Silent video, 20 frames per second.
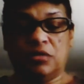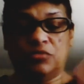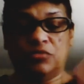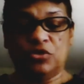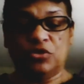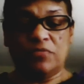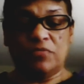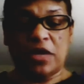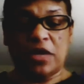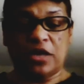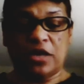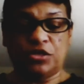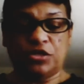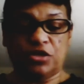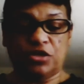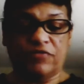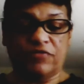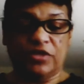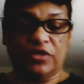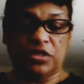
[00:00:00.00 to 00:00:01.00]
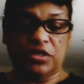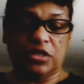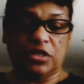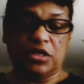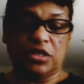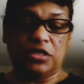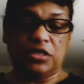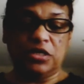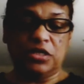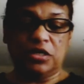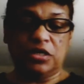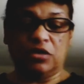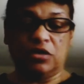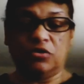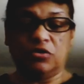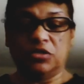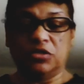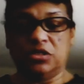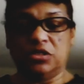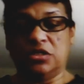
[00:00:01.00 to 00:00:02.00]
to match everything. And I think it
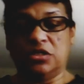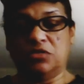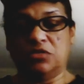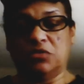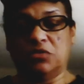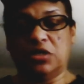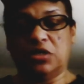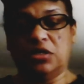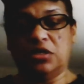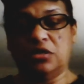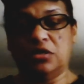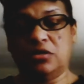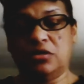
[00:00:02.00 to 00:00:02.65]
goes this way.